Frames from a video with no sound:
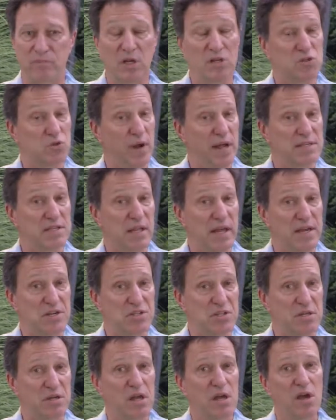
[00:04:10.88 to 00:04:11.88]

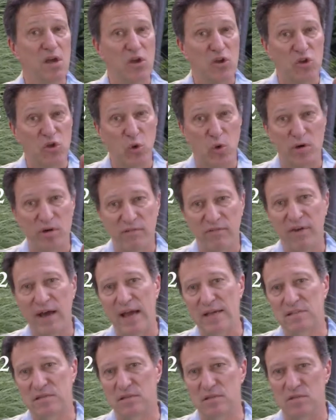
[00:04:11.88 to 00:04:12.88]
Translation, your
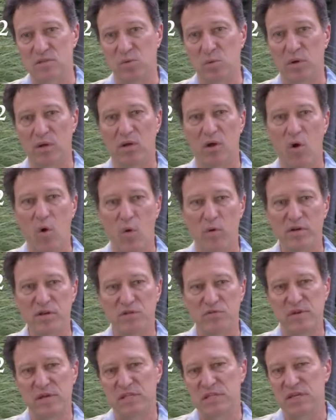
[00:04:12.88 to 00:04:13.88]
devices will
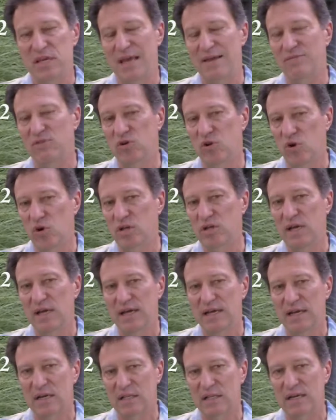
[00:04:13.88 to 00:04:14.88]
always receive good,
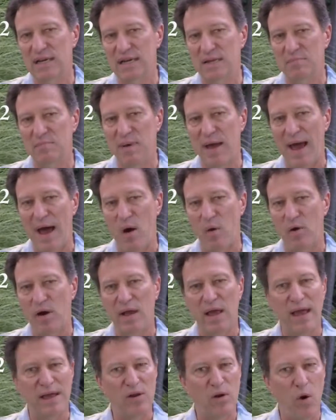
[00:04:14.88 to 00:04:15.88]
clean power
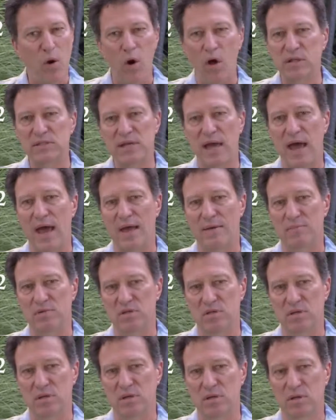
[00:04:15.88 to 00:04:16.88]
at all
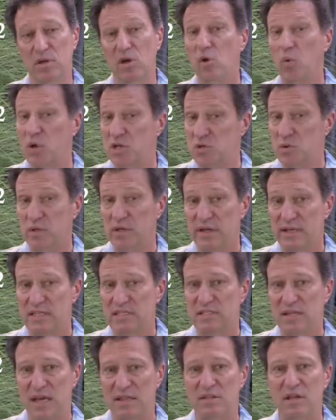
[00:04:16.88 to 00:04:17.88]
times, which will
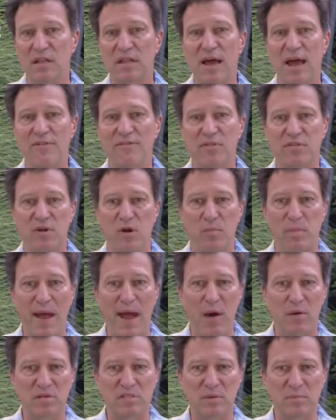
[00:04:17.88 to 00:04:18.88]
extend the life of their
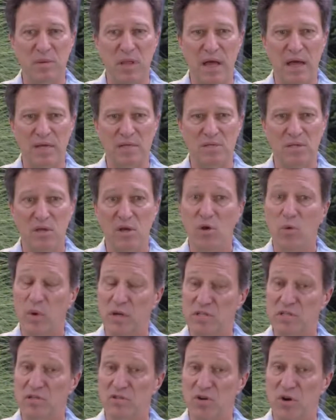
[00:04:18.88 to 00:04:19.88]
power supplies,
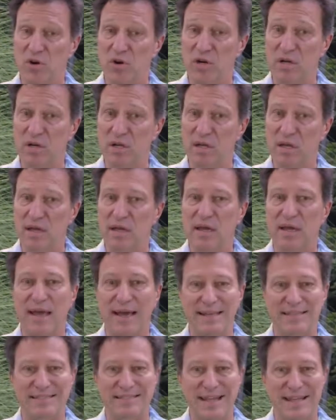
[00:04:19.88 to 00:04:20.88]
which in turn
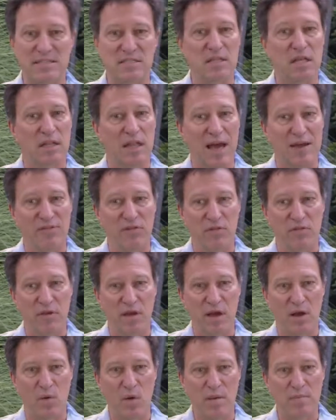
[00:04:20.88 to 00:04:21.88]
extends the life of
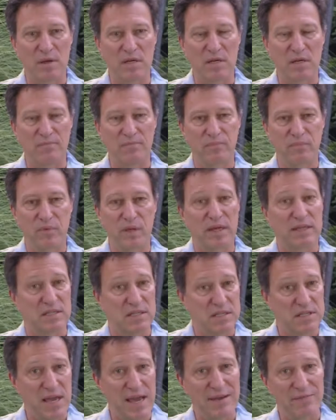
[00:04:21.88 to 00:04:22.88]
the equipment and
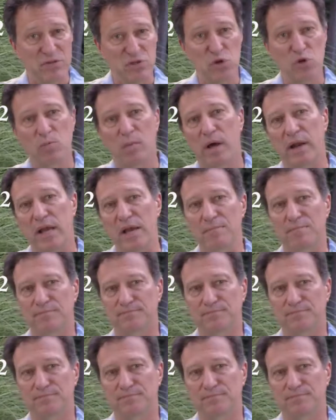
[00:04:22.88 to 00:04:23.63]
saves you money.